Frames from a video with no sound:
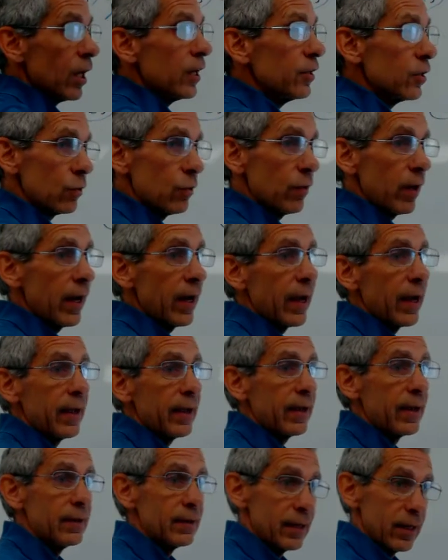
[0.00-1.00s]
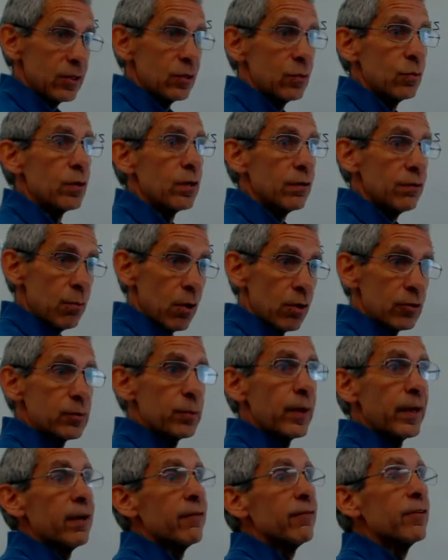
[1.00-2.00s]
done your way, and then you would have
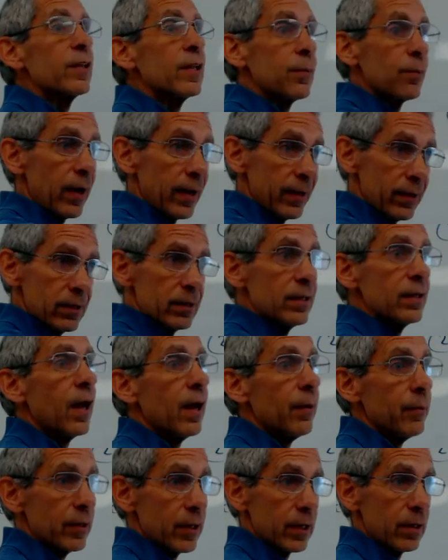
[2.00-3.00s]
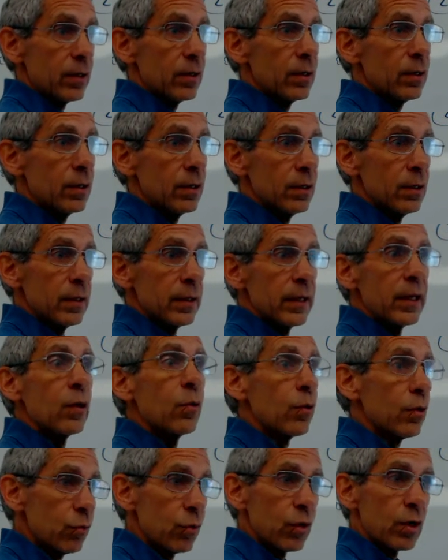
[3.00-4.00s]
multiplied everything by the denominator.
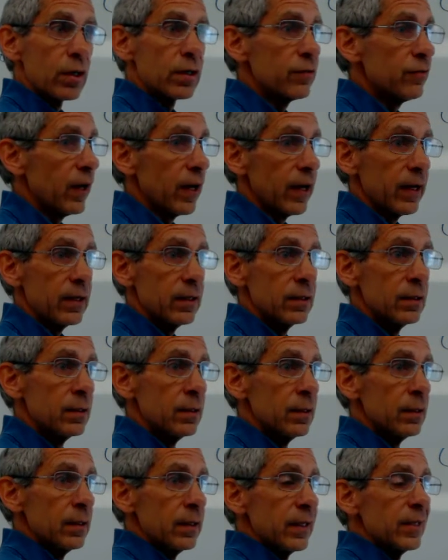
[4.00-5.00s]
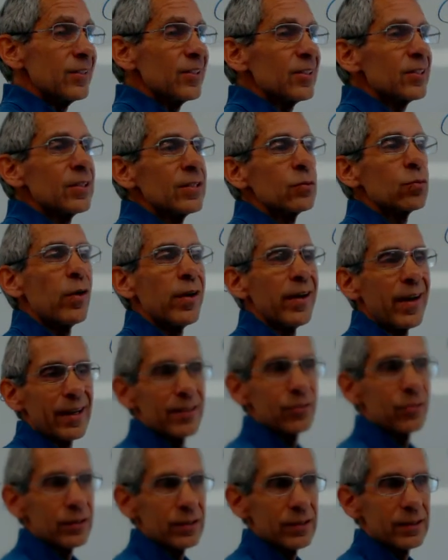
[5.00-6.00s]
It would have worked fine. It's just this one
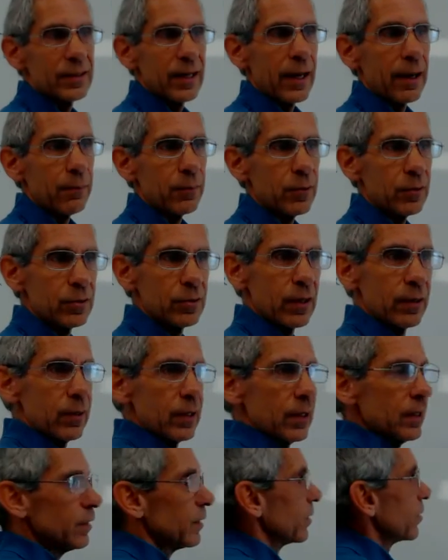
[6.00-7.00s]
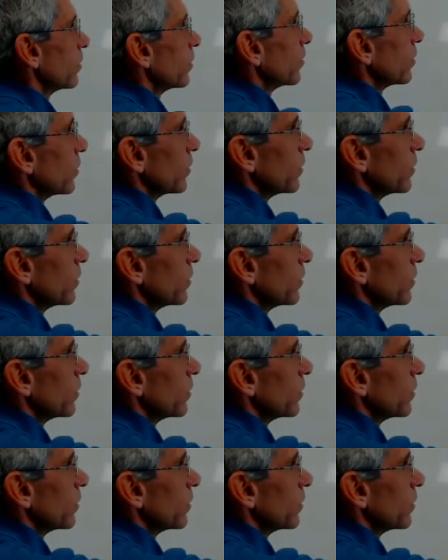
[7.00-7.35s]
extra step. You see what I mean? This is